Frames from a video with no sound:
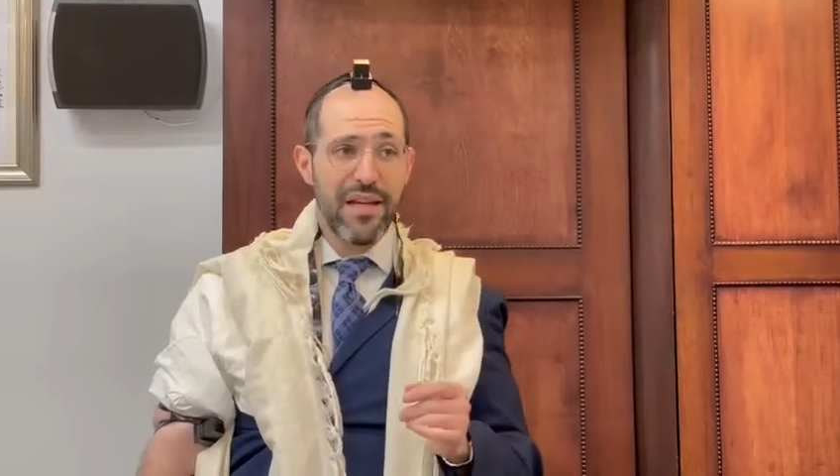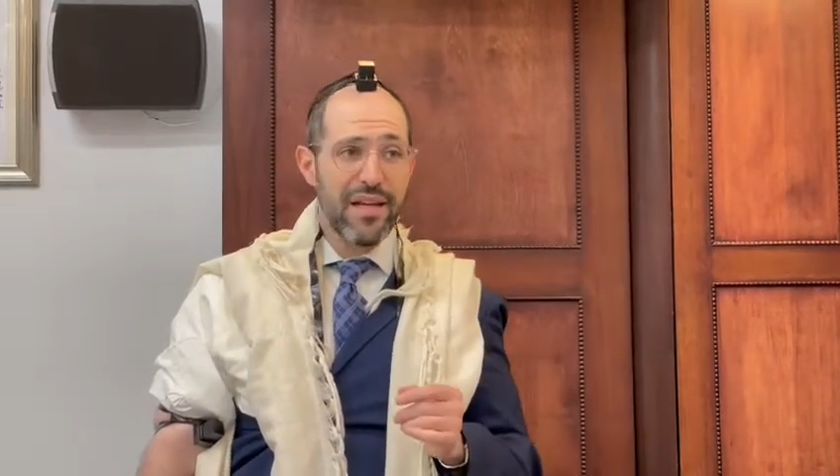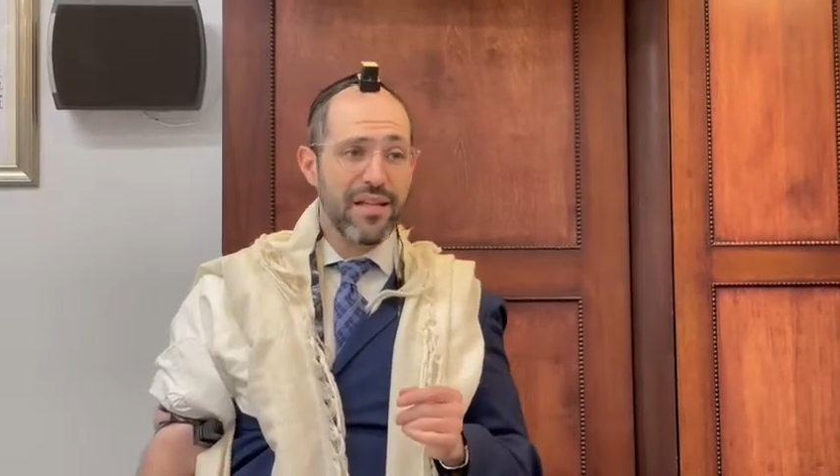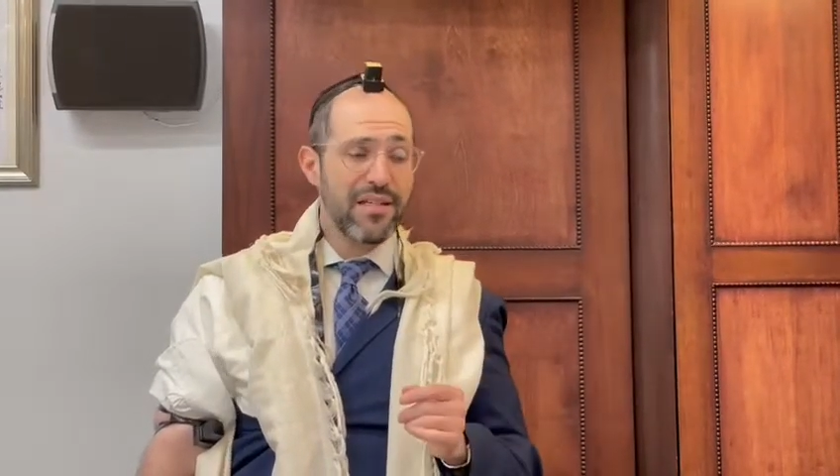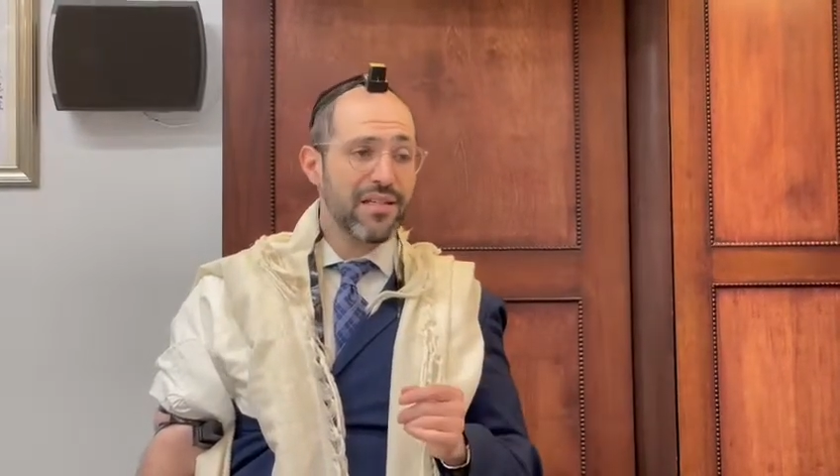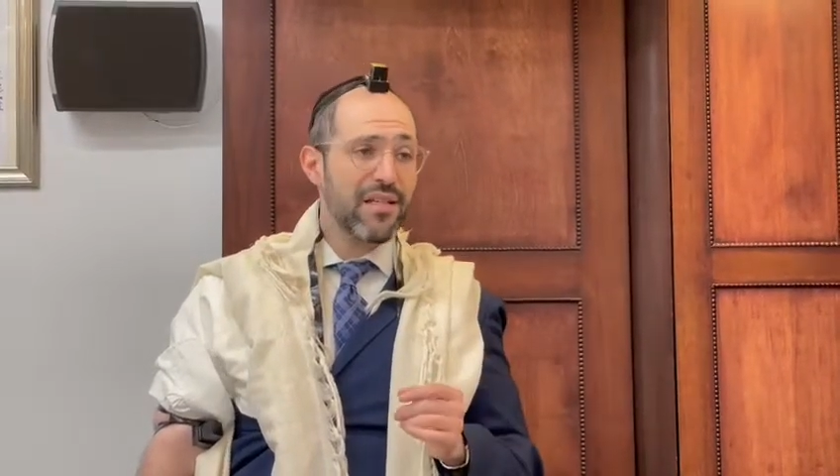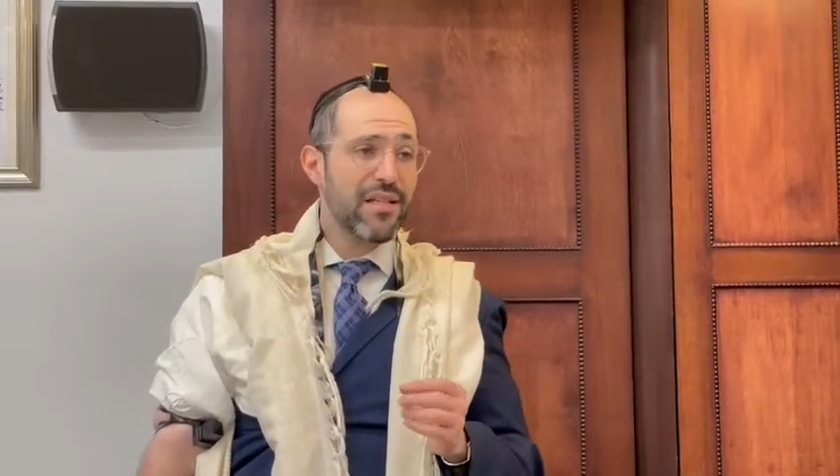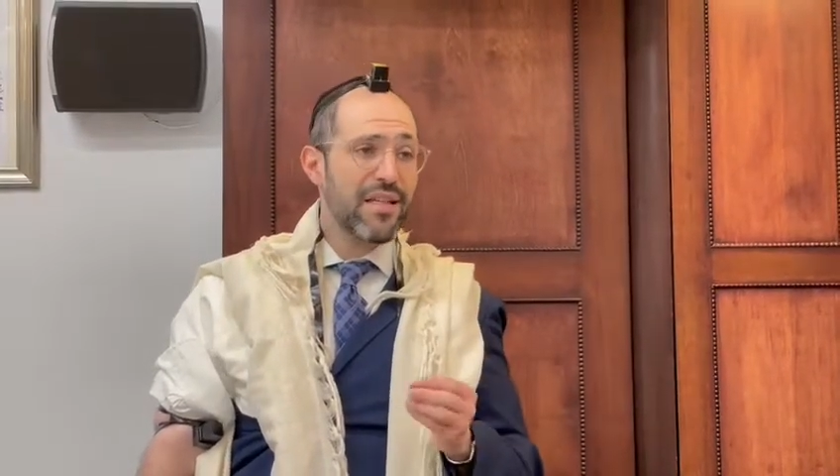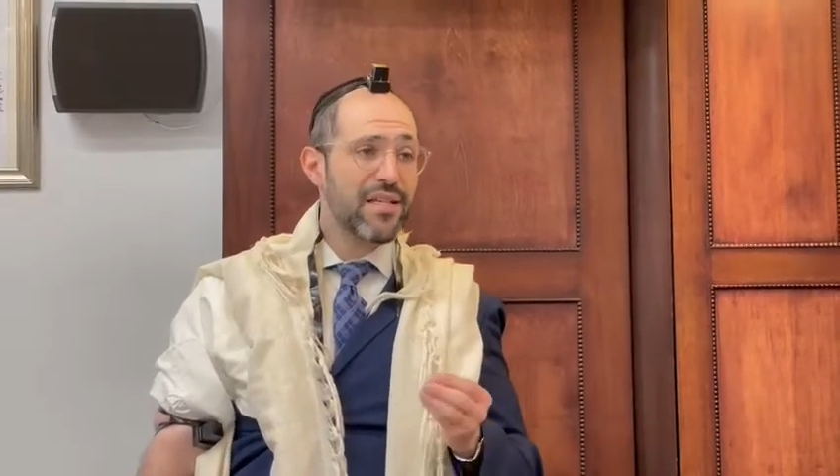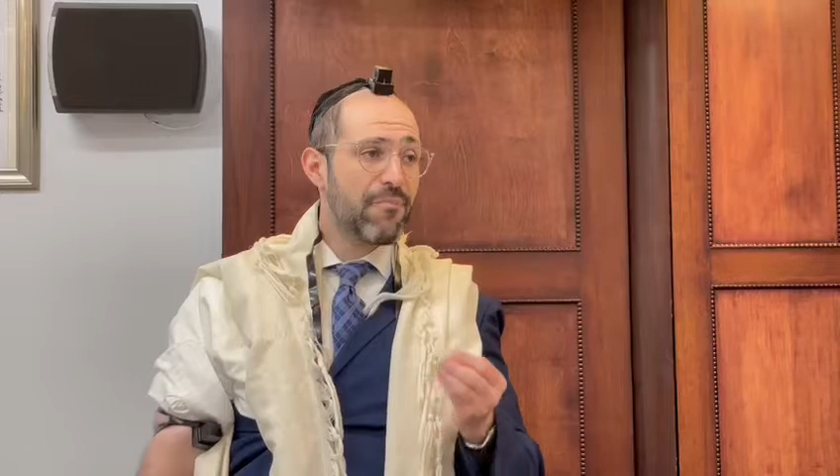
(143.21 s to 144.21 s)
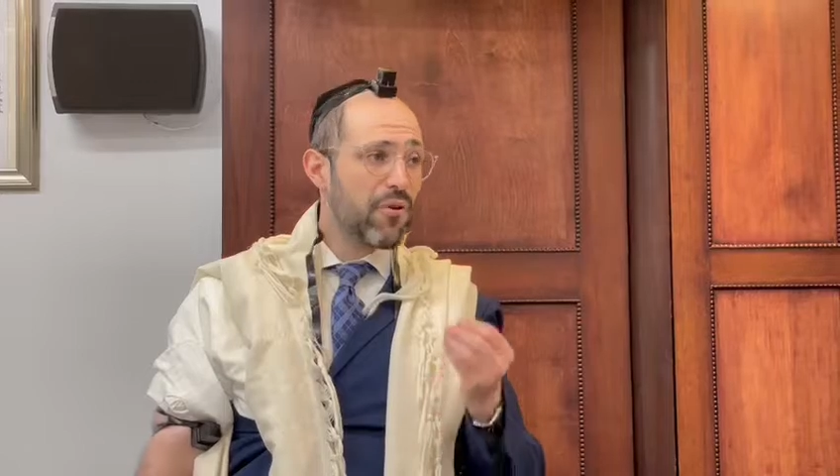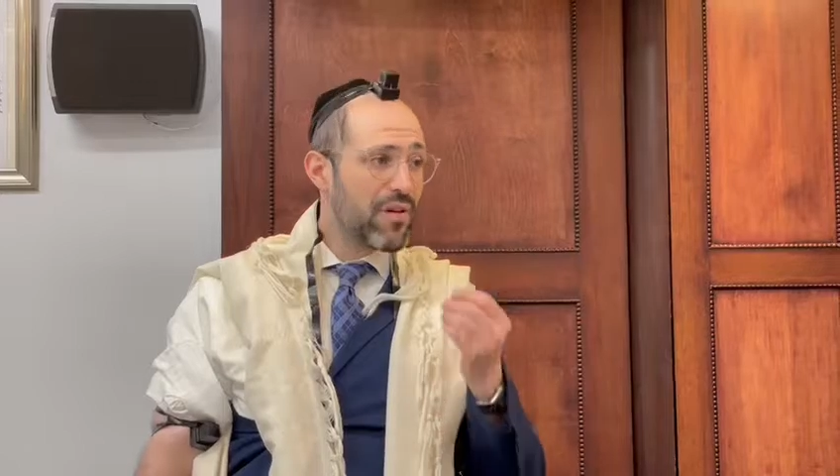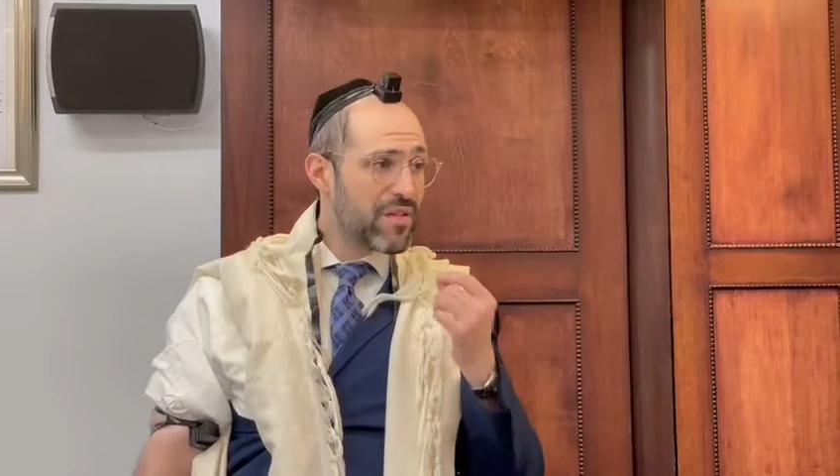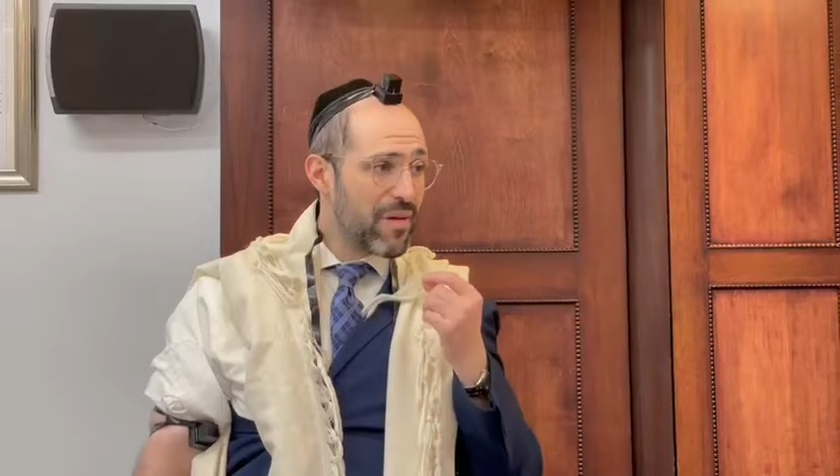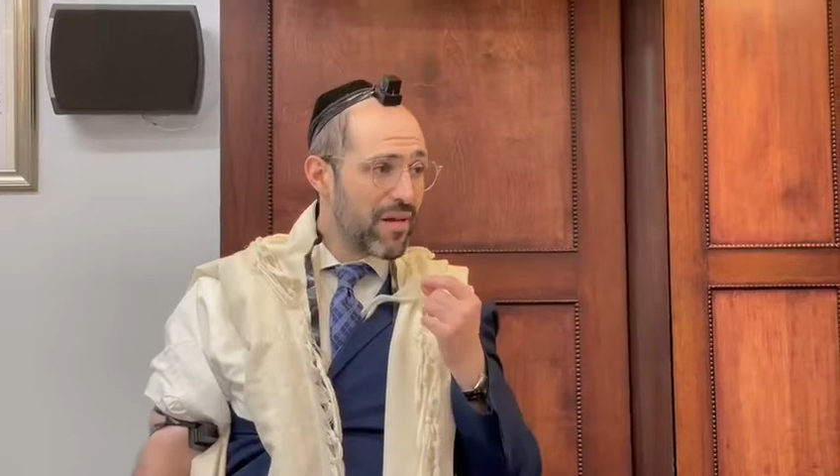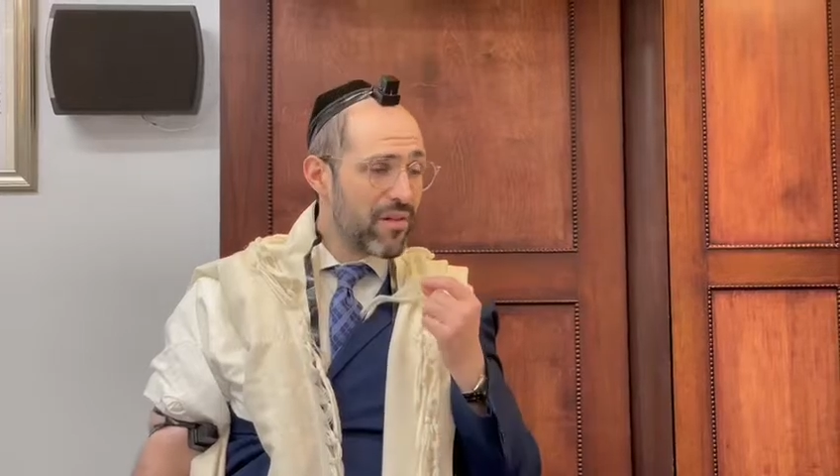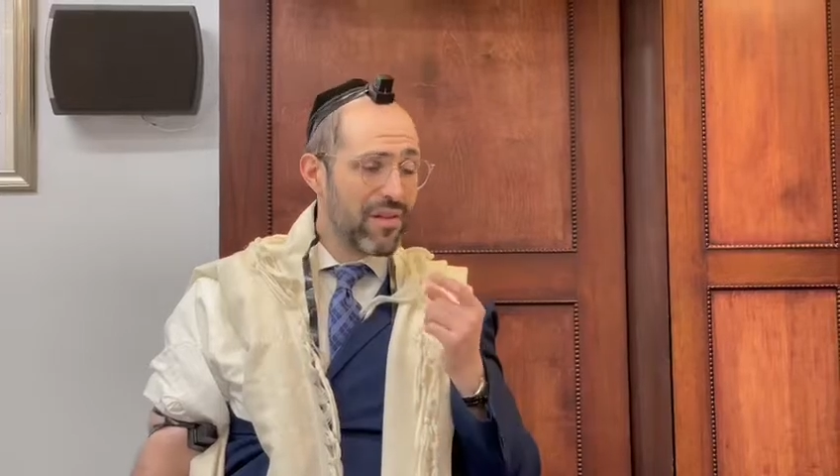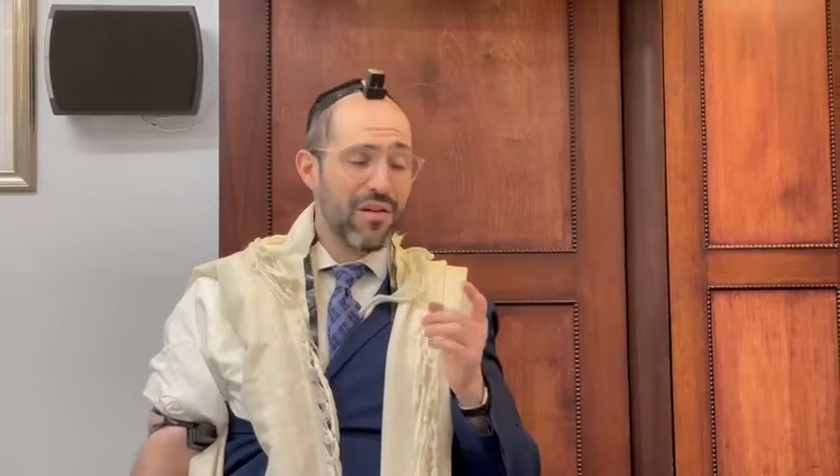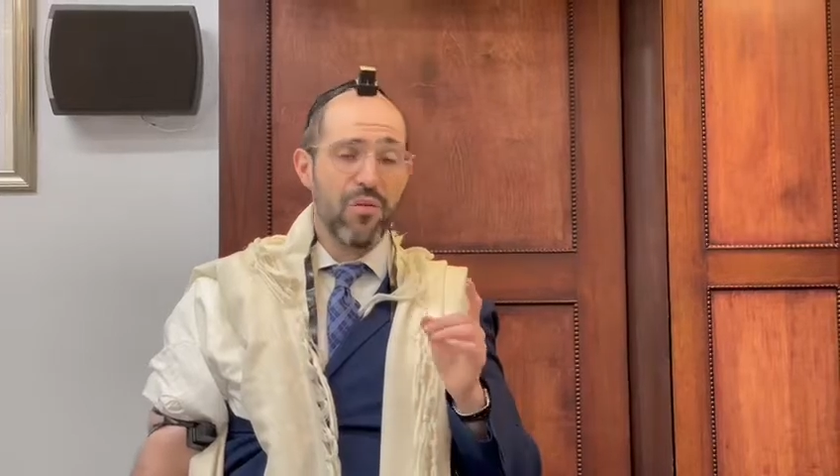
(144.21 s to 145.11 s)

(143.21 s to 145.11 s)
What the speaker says: is, let's say, put in his mouth